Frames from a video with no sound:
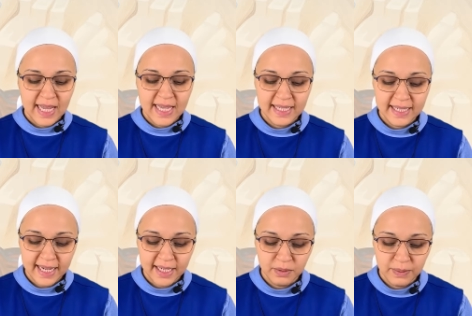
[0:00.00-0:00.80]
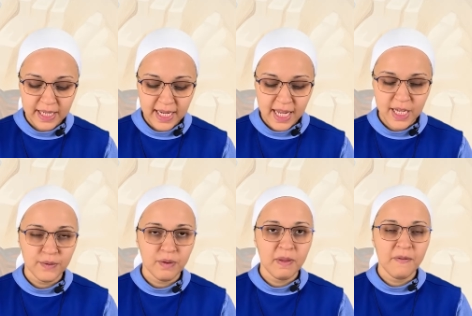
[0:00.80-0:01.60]
Second reading is
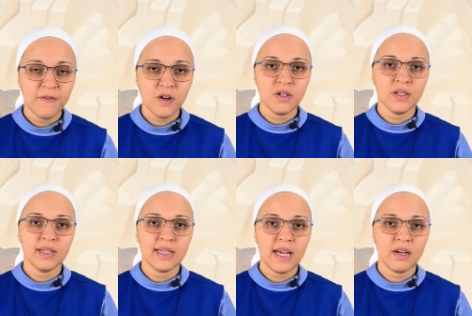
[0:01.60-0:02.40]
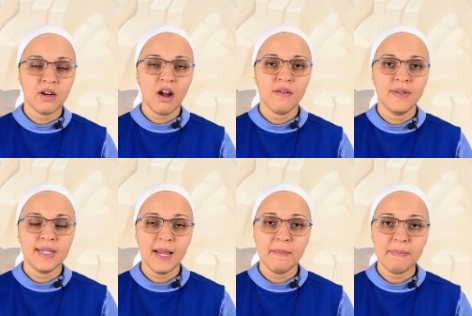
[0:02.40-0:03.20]
from the first letter of
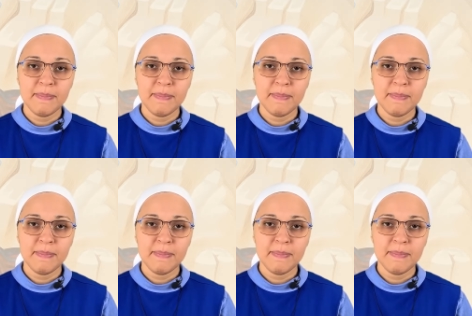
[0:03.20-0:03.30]
St.